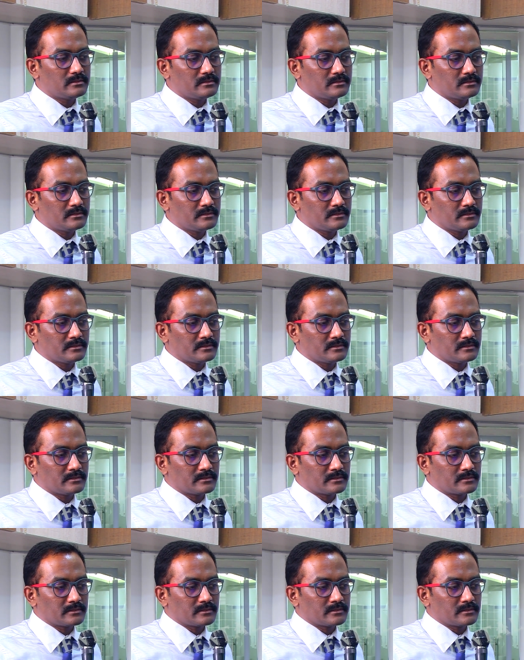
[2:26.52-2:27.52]

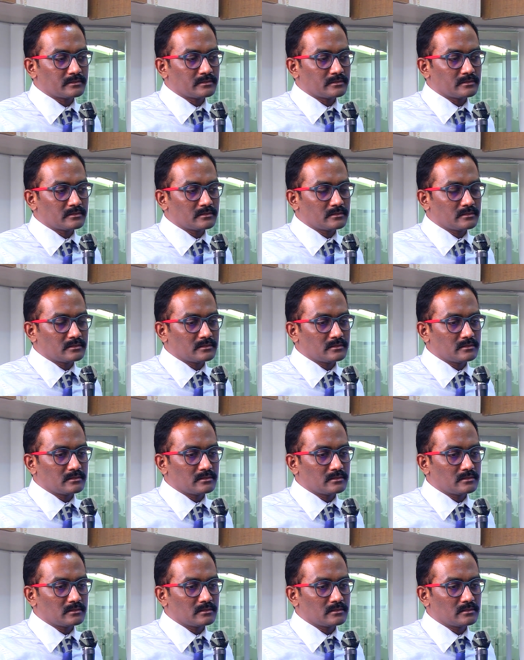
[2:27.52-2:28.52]
Nobody speaks.